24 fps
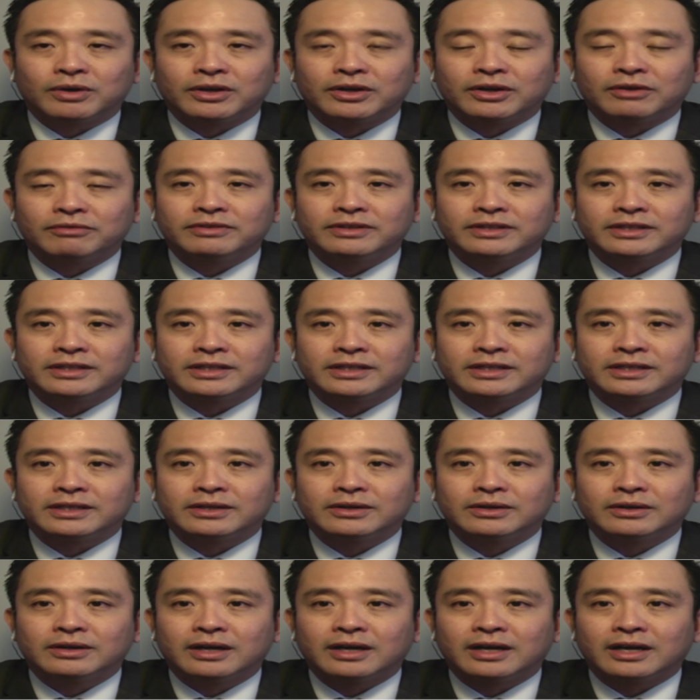one of the
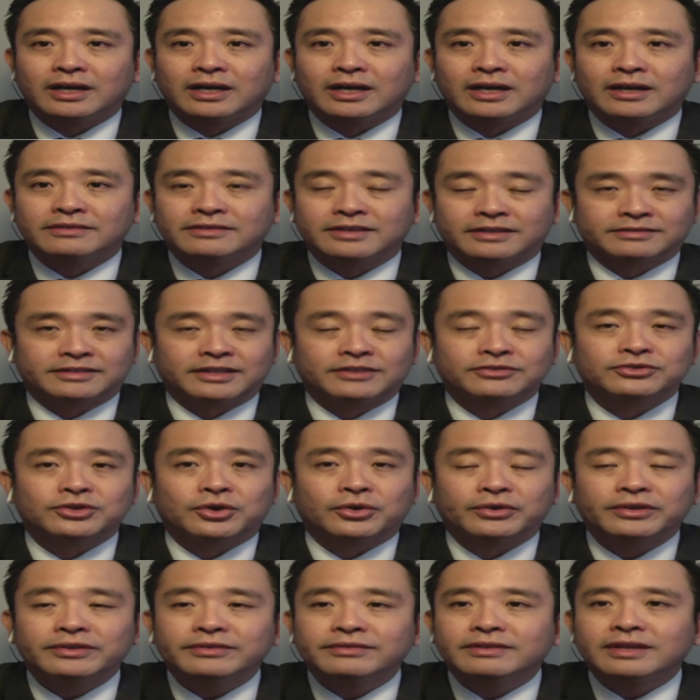success
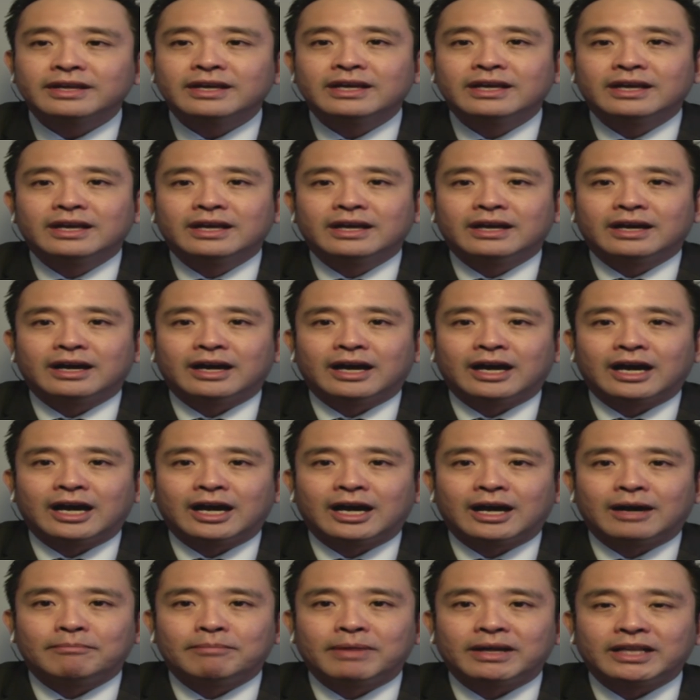stories.
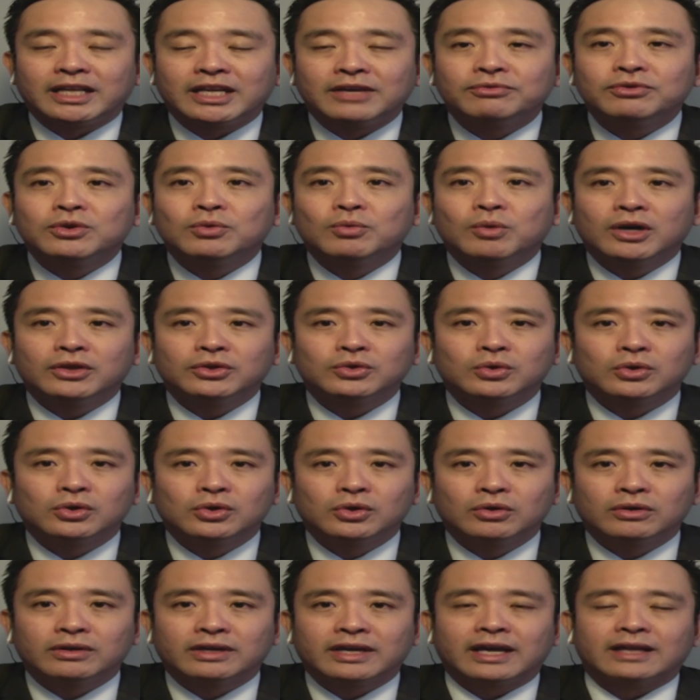But if you were to
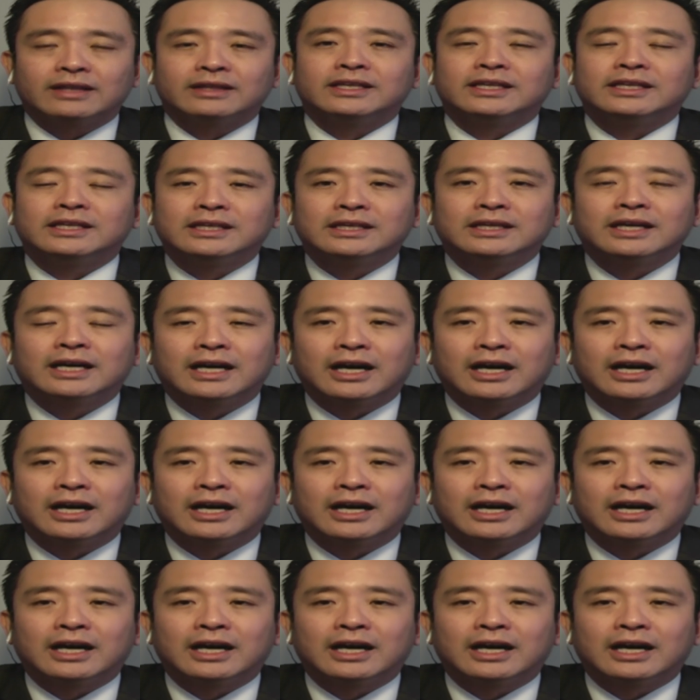look at the